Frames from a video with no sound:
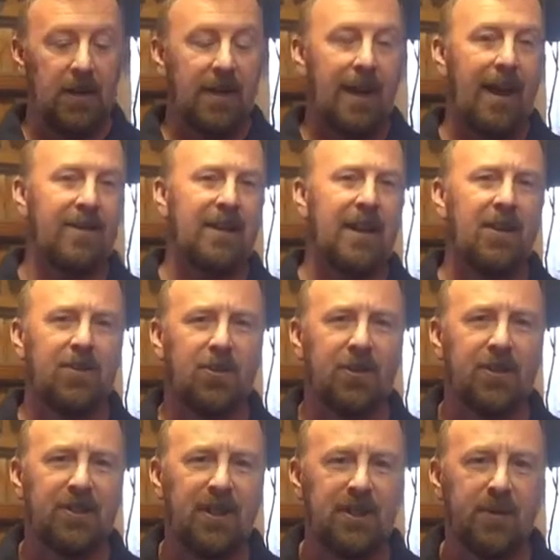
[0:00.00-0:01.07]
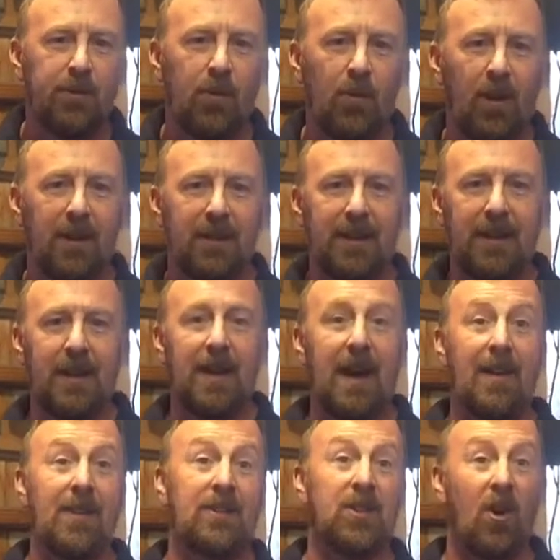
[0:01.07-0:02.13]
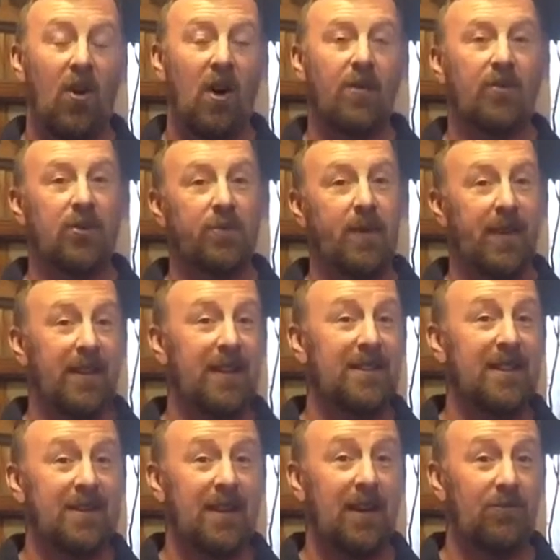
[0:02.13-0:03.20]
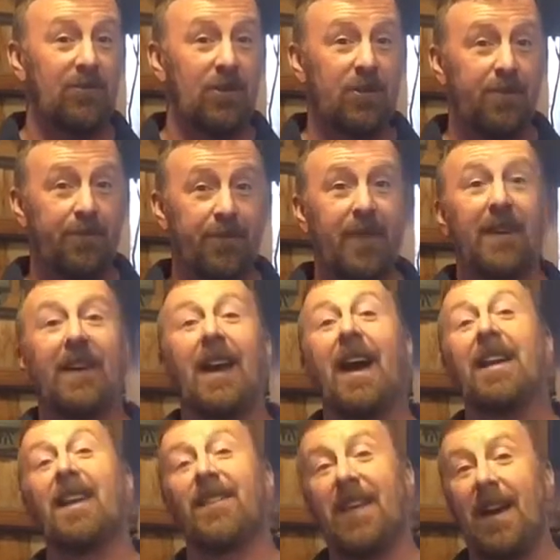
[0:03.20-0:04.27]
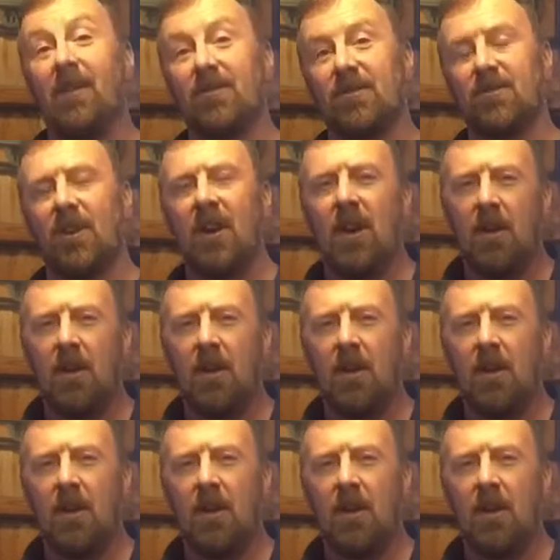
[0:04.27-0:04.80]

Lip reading: Kawasaki took the sensible idea at the time of just making a 600 and 1000.